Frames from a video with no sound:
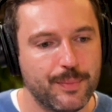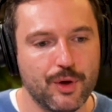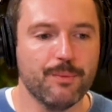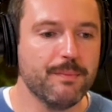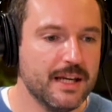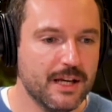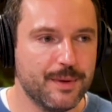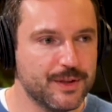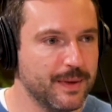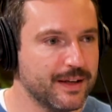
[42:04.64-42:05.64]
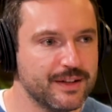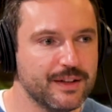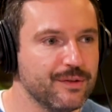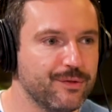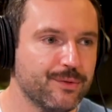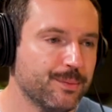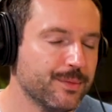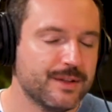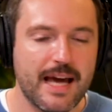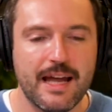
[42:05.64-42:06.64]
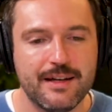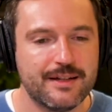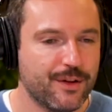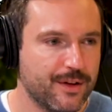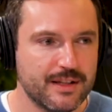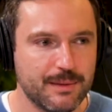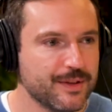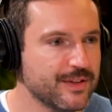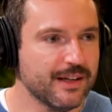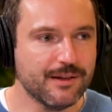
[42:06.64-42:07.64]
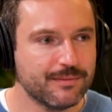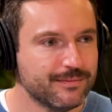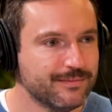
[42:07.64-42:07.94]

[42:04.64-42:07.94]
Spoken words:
pure media perspective, 10 to 30%